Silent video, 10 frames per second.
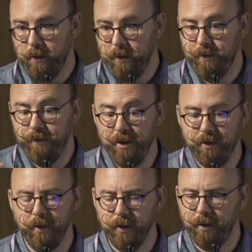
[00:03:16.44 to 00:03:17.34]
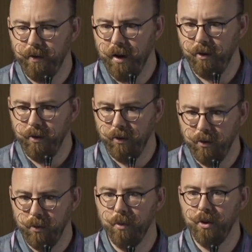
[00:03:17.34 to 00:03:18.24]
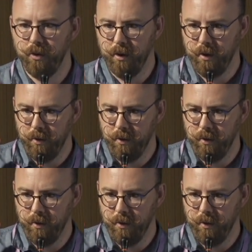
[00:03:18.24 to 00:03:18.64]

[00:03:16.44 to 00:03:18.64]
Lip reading: functional interactions with